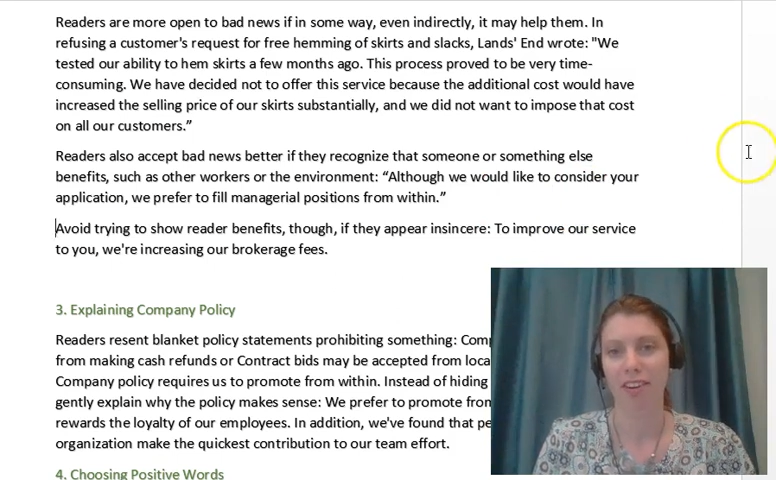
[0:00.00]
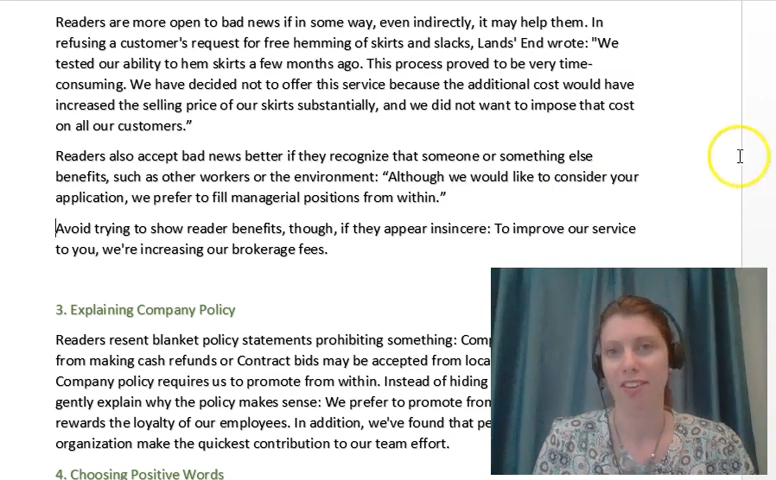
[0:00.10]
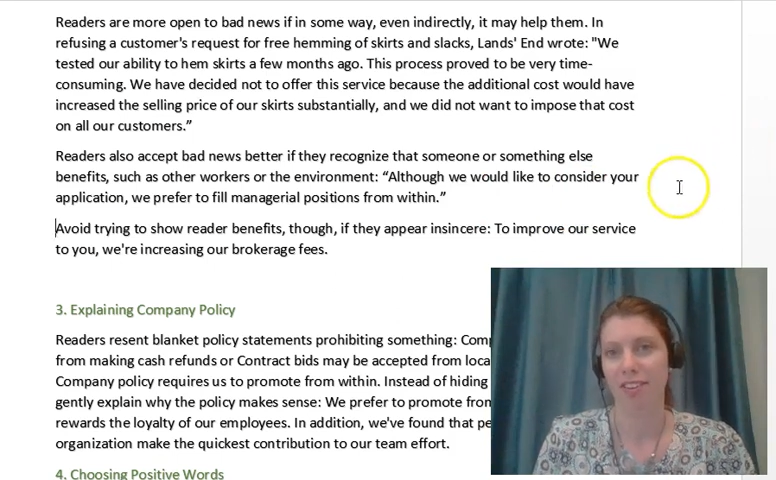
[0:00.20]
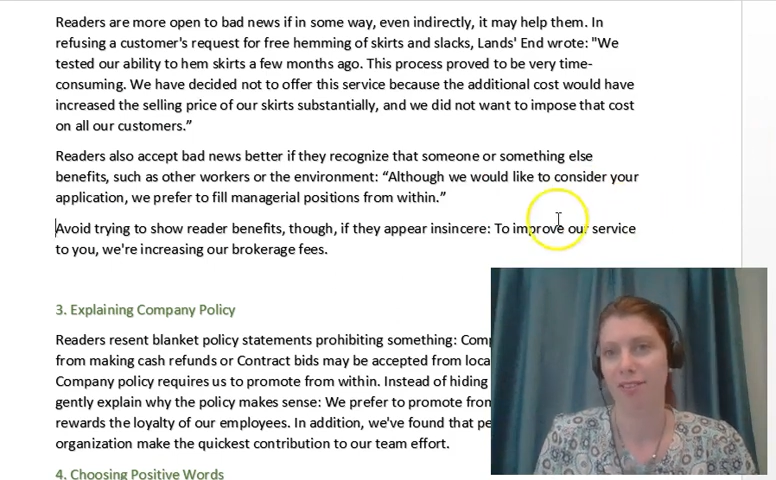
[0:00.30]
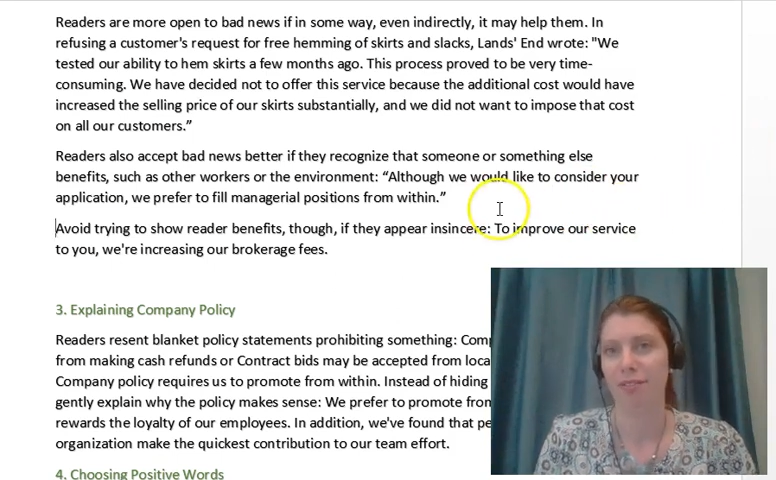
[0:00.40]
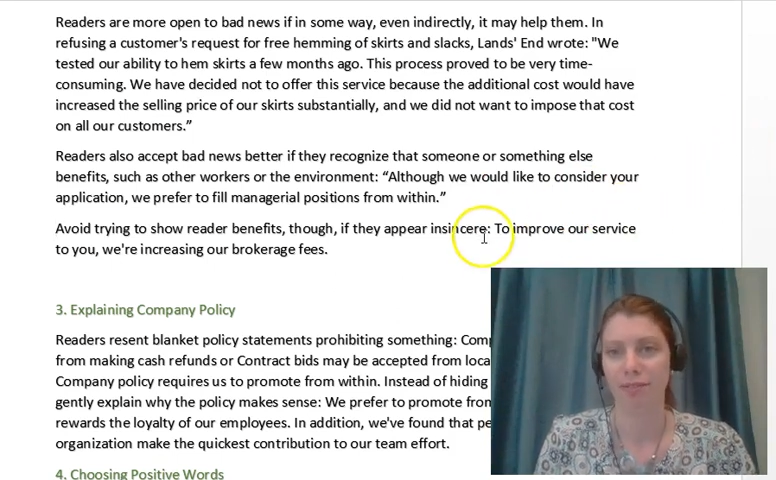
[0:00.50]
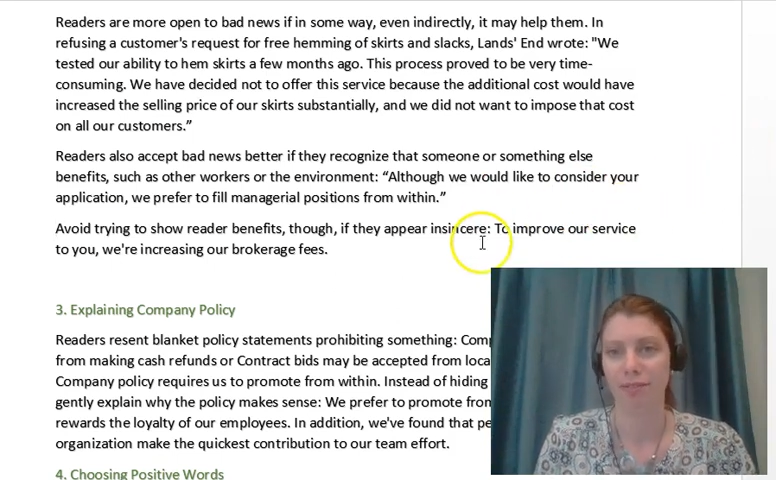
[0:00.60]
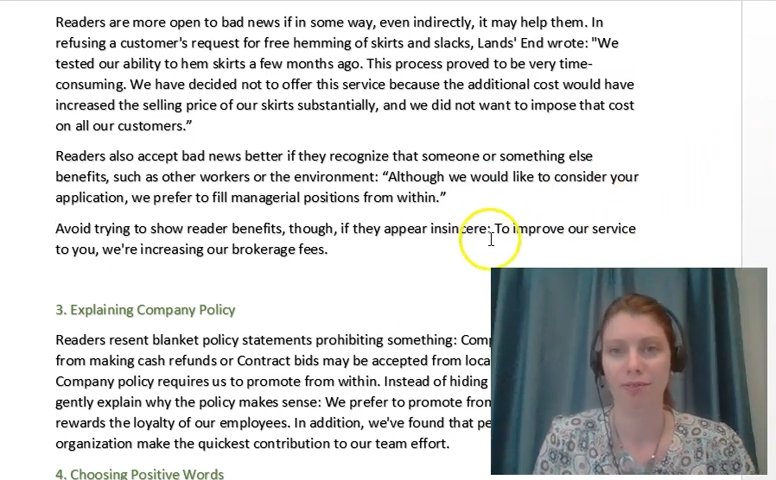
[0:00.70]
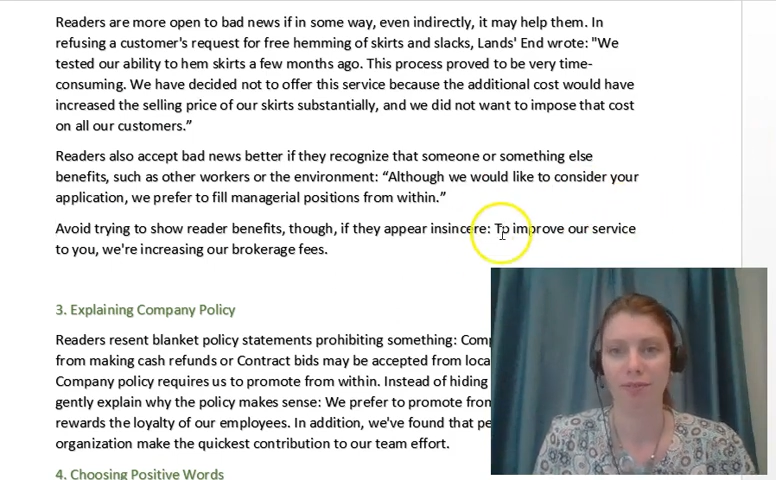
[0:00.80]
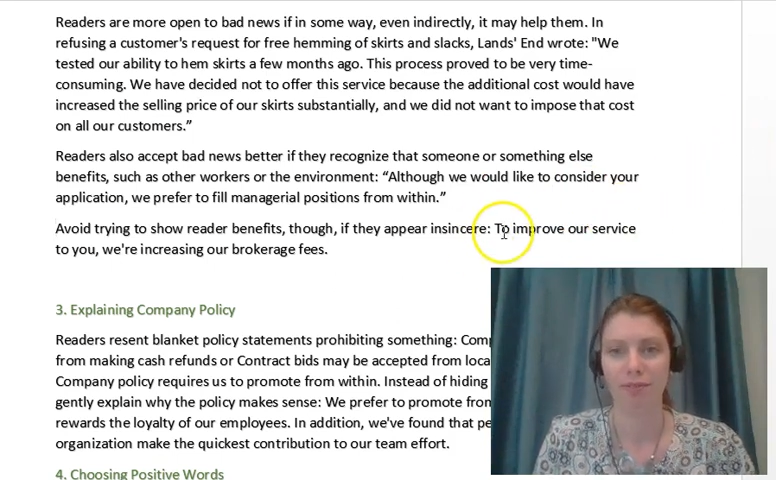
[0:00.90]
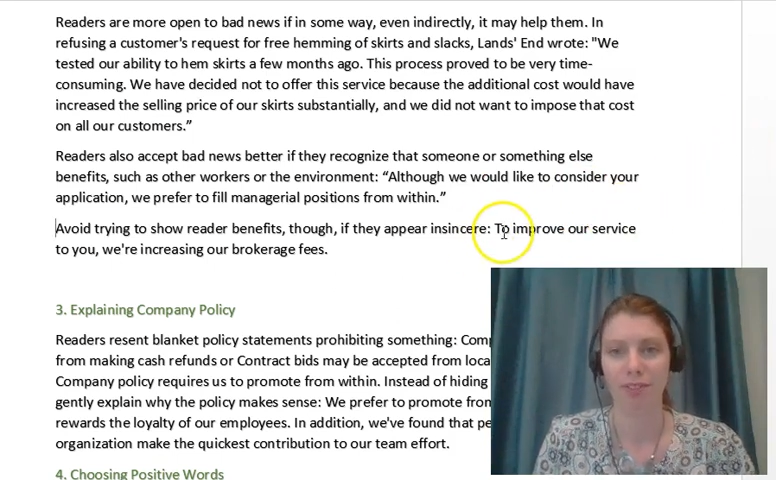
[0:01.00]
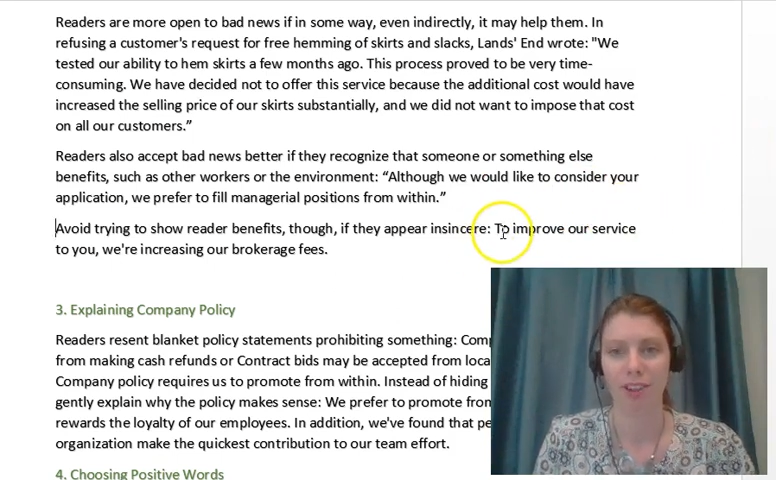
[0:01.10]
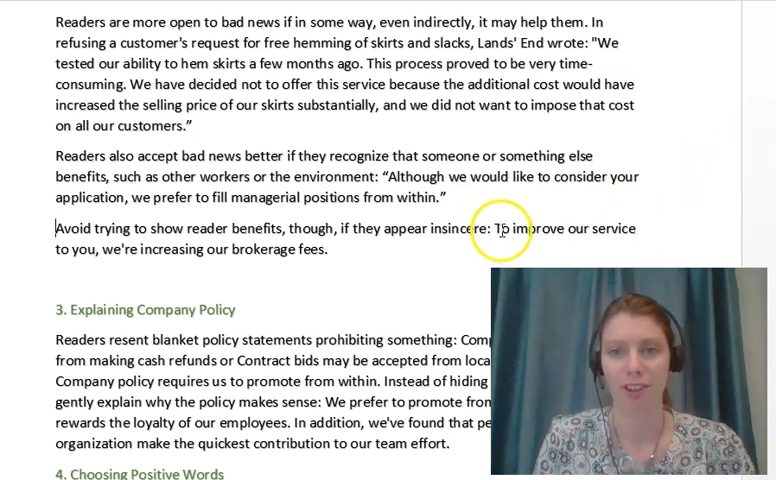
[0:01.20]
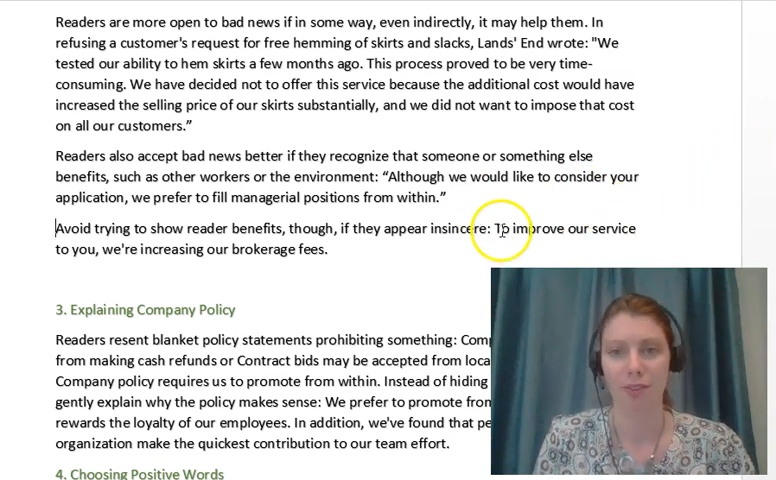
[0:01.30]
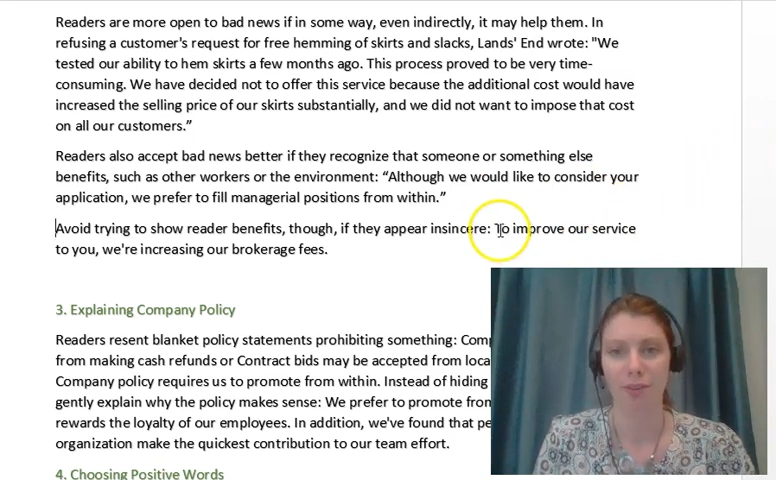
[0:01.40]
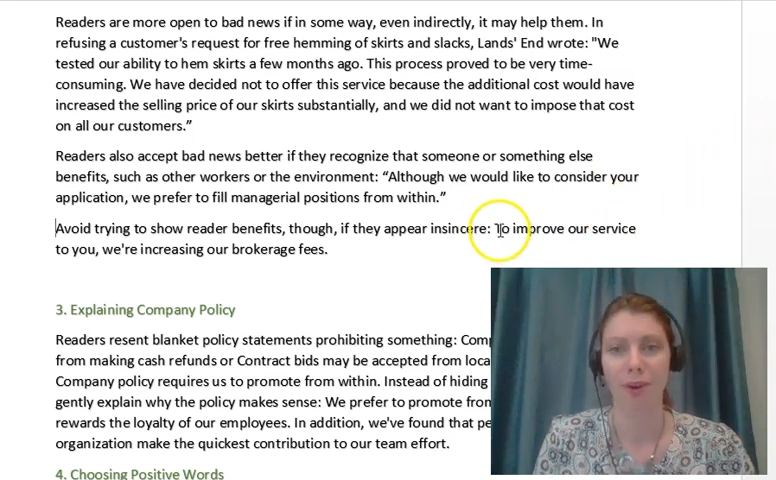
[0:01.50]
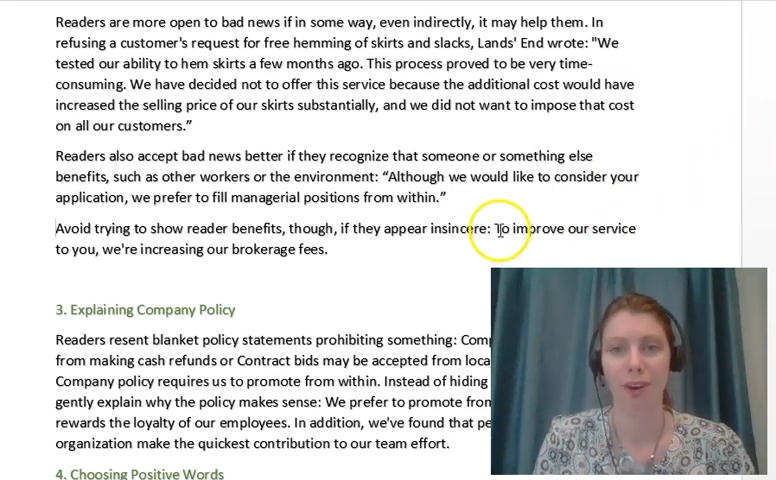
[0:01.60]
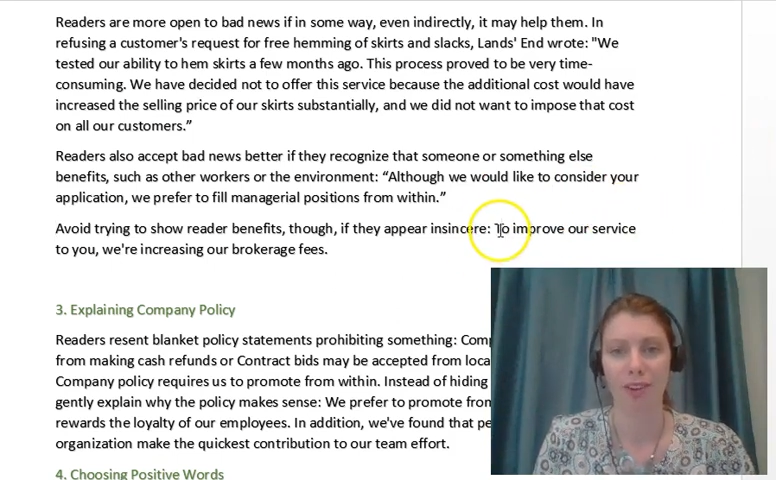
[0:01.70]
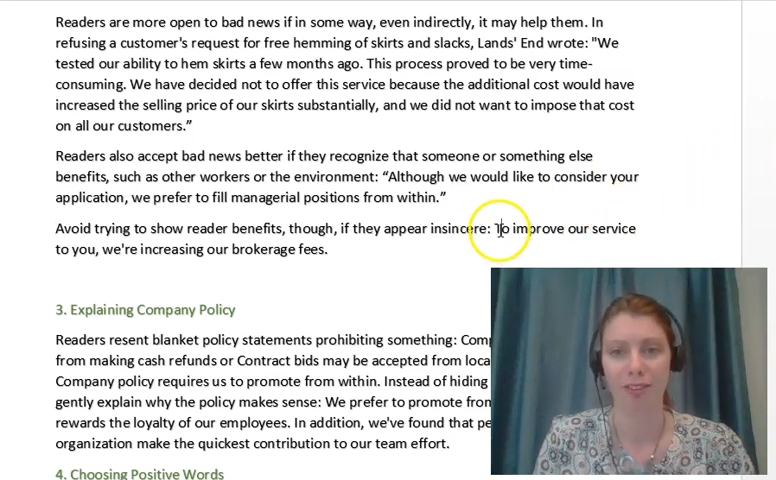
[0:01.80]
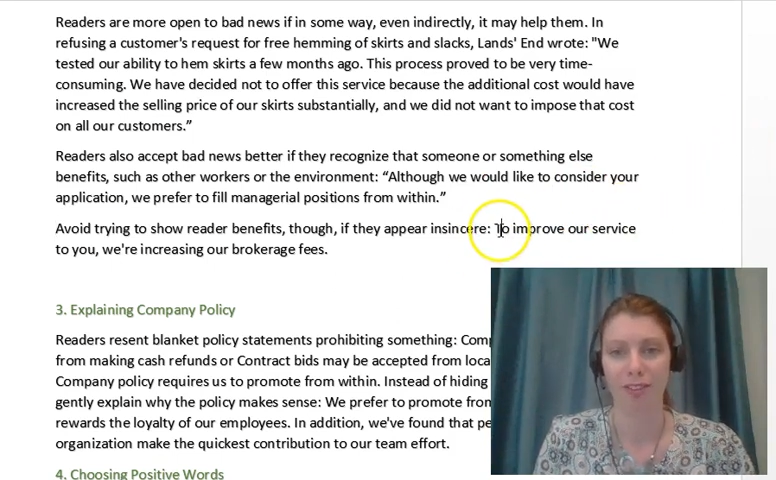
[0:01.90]
to,
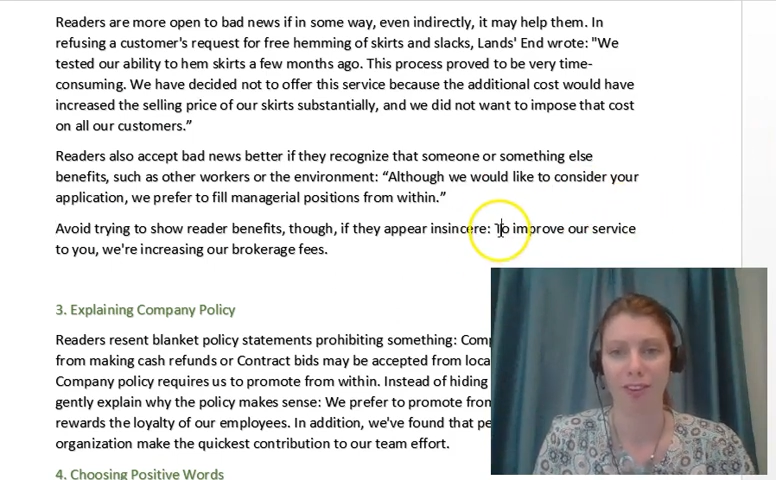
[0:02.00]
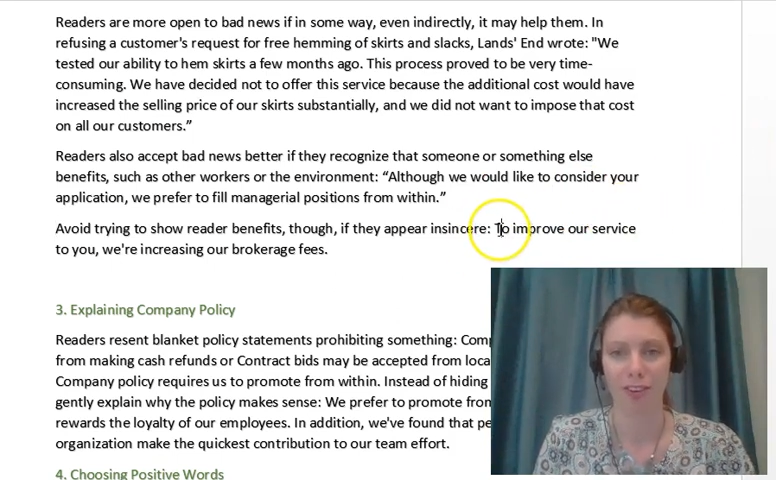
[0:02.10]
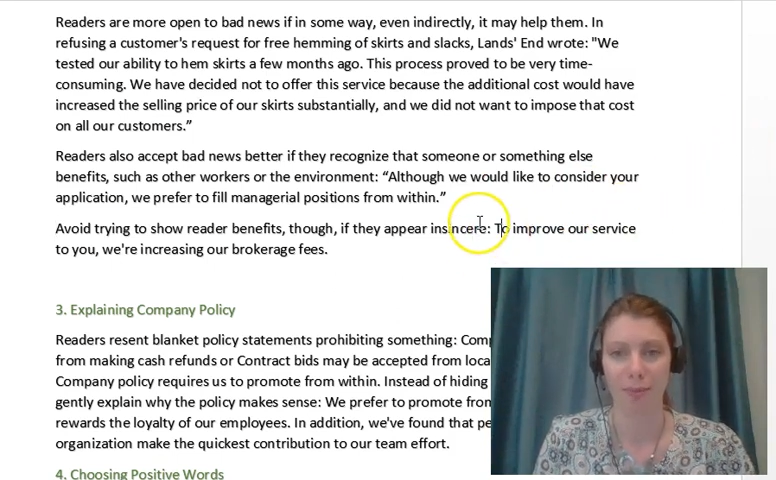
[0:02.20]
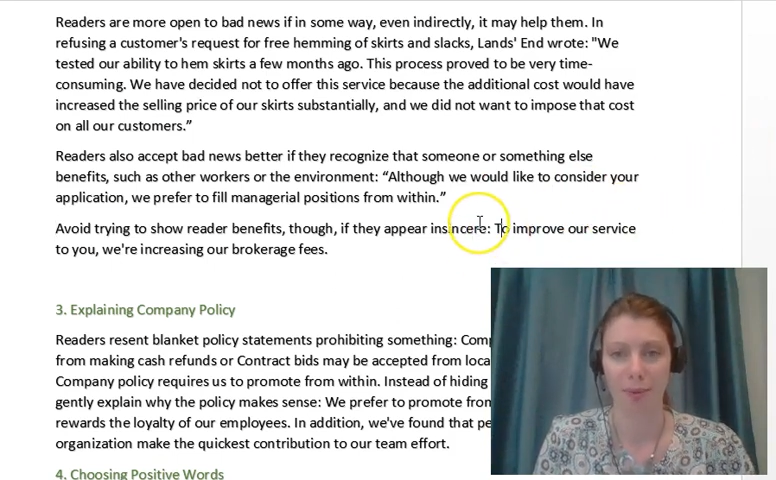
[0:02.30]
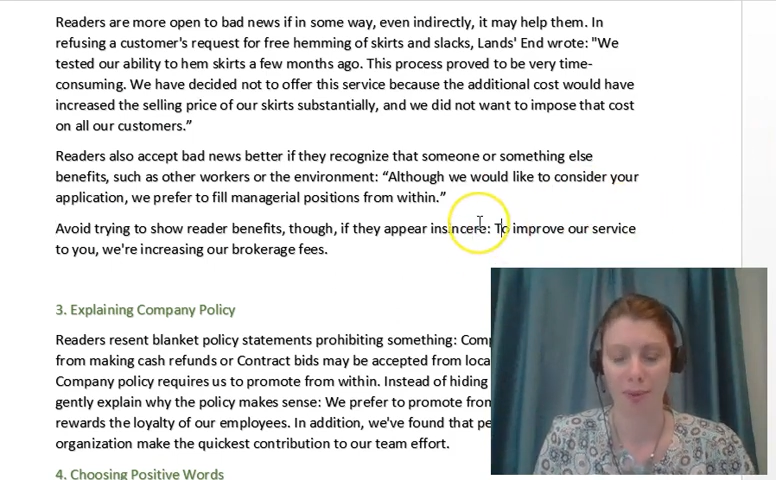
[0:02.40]
work, for example.